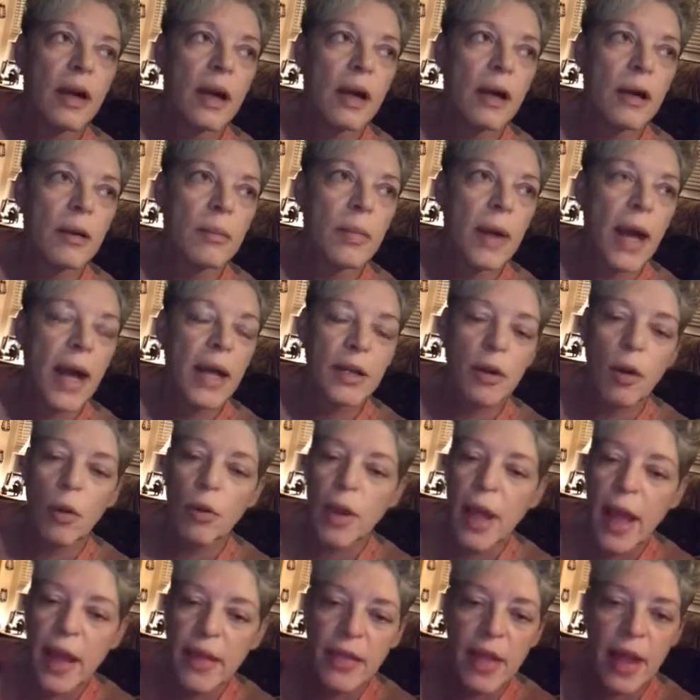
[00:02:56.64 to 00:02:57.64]
I
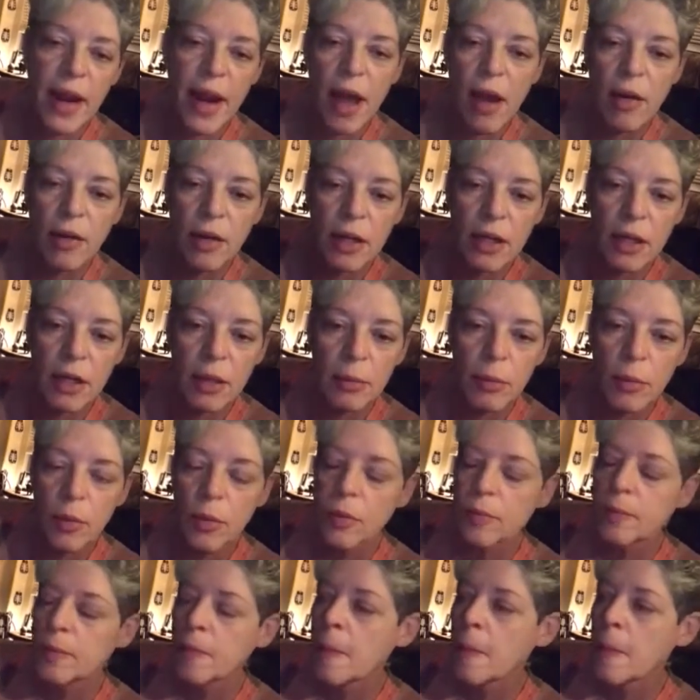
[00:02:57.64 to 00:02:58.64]
don't like that
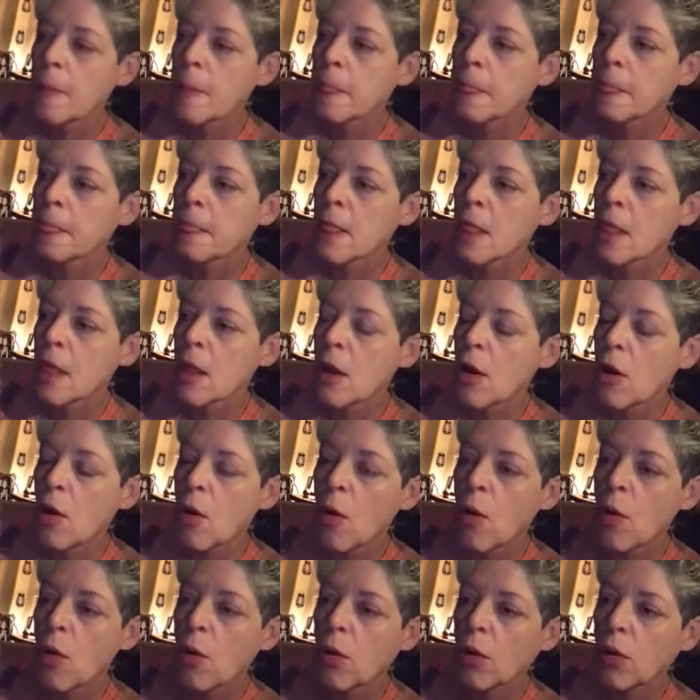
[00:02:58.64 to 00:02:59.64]
outcome.
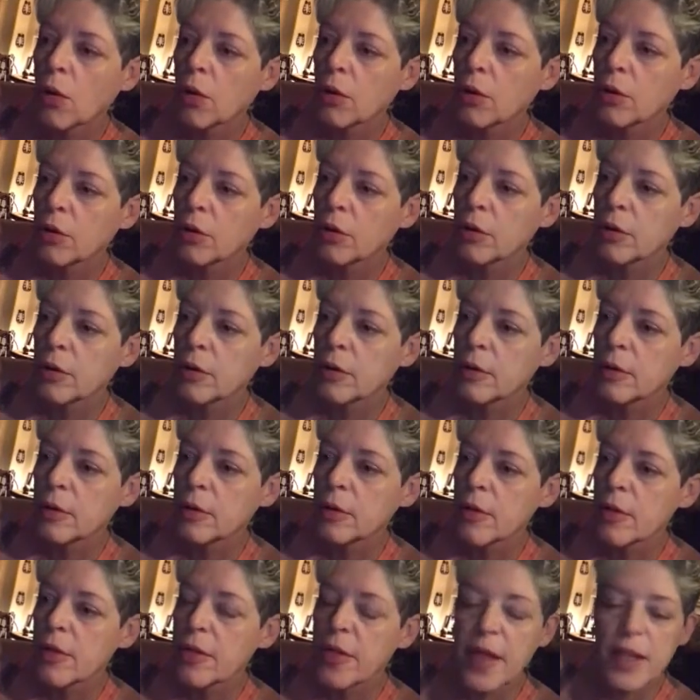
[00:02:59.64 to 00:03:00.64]
Or
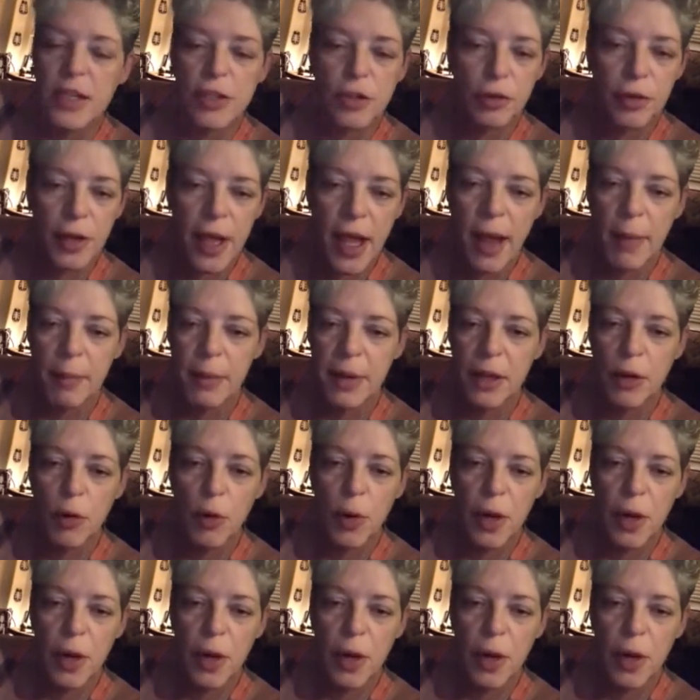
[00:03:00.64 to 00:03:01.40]
things aren't happening